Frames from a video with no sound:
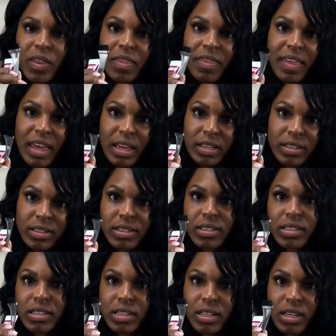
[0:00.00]
with
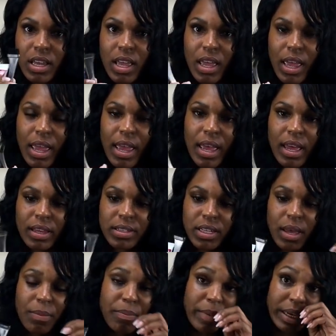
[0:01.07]
this and
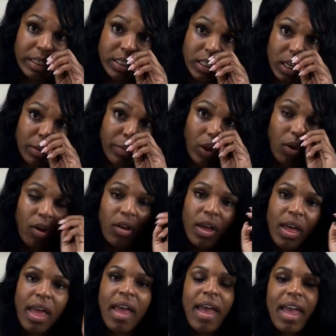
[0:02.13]
a mixing
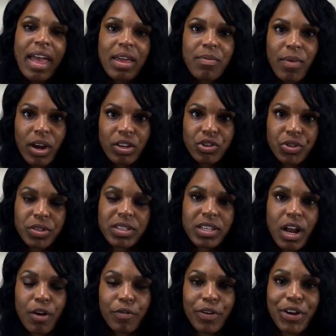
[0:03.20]
bowl, and mind you, it's
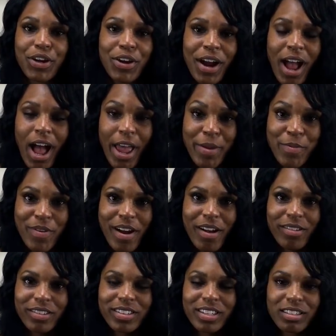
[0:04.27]
not for your
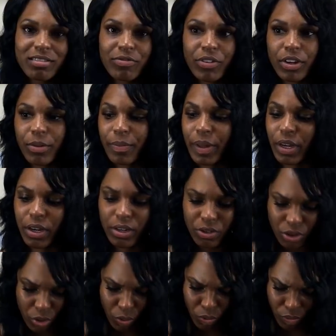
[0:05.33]
eyebrows, it's for
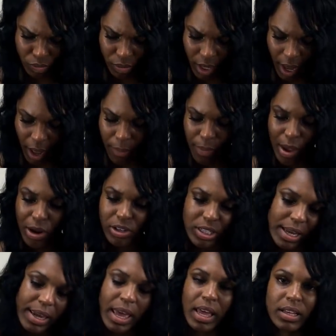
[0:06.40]
beards, or yeah, beards,
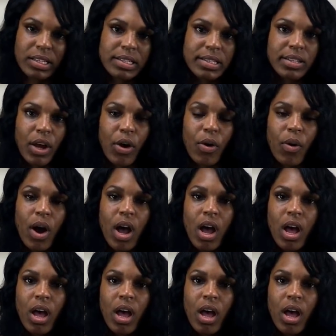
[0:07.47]
I guess. So